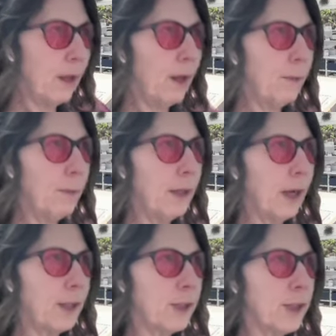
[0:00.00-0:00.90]

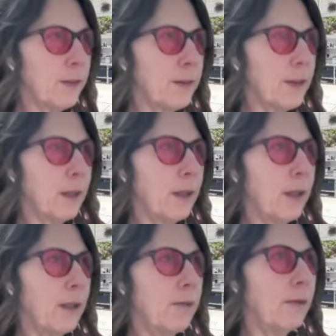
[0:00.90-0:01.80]
I just
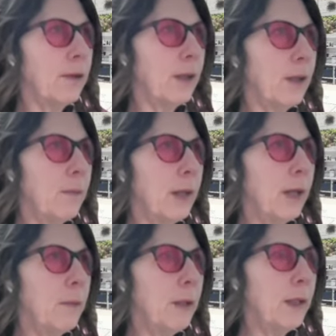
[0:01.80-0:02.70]
it
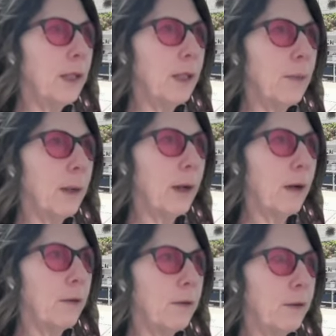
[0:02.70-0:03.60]
made me think
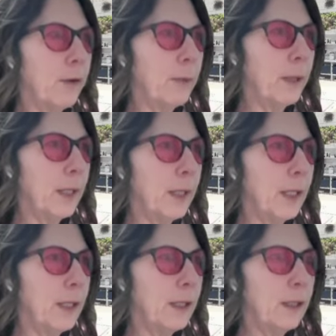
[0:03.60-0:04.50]
about so
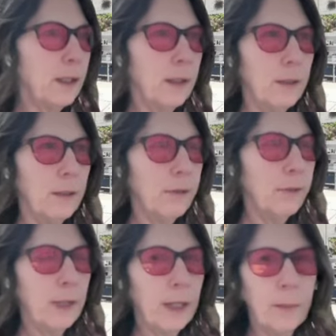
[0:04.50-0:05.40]
many
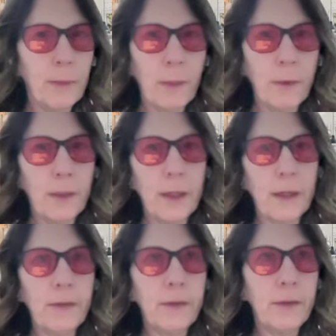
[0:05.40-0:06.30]
freaking
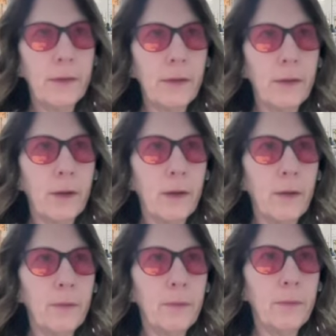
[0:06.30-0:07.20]
memories
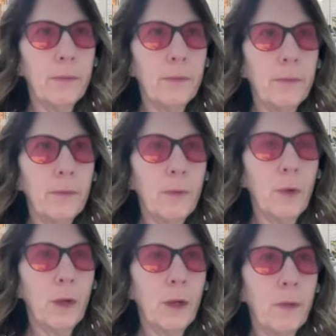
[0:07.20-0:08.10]
when
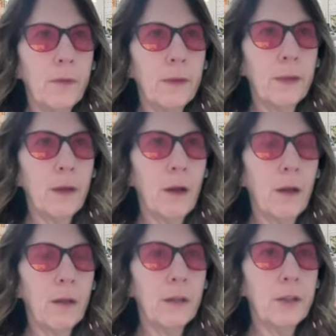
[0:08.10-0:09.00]
I was in
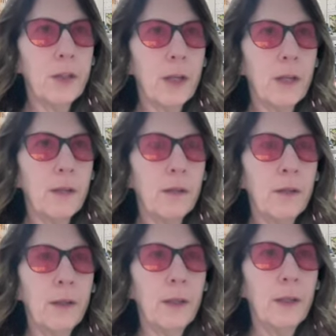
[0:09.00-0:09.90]
college and